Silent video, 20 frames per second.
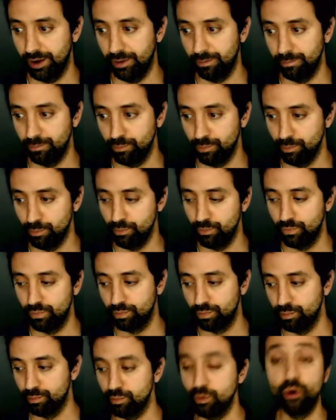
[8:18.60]
more than
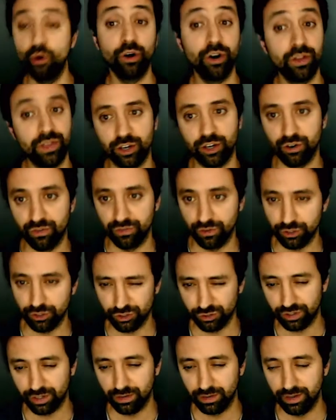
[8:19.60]
Universal
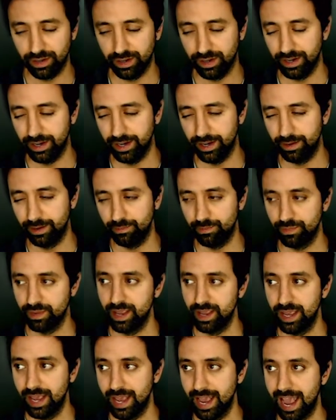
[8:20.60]

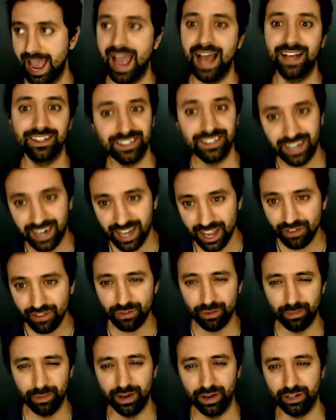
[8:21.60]
has today from a user
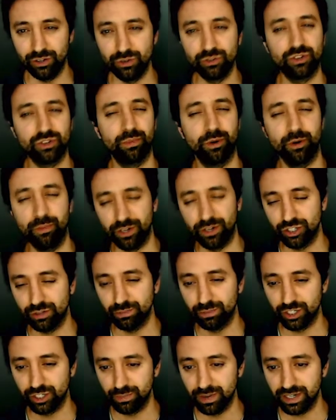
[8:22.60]
permission
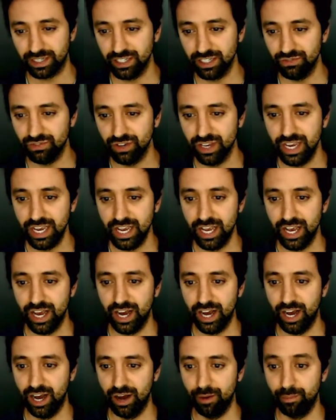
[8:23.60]
perspective.
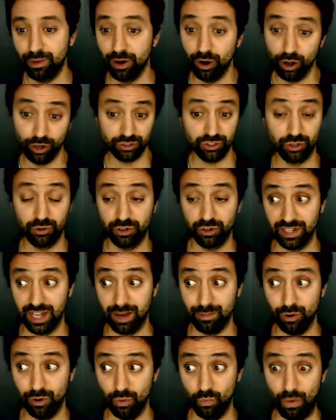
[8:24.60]
But also there's a lot more
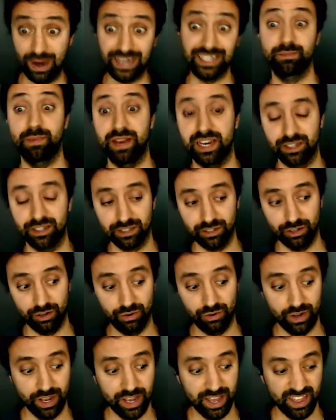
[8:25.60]
white space. So
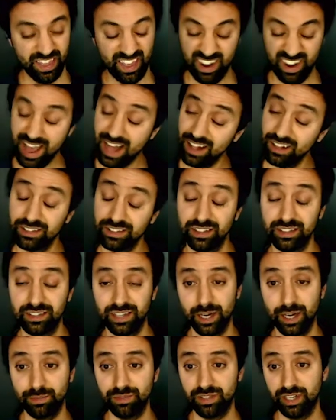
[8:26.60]
the analysis hub
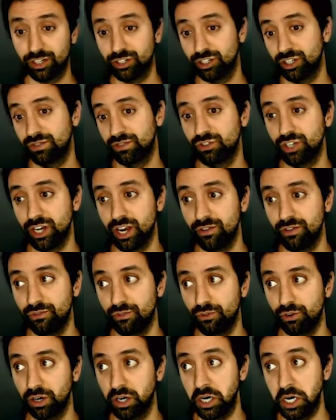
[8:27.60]
section of GA4
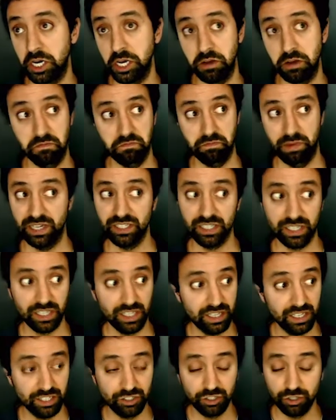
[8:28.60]
basically lets you
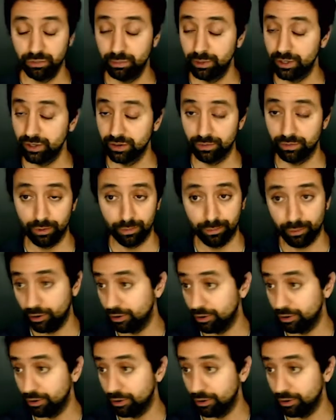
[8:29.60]
build a report with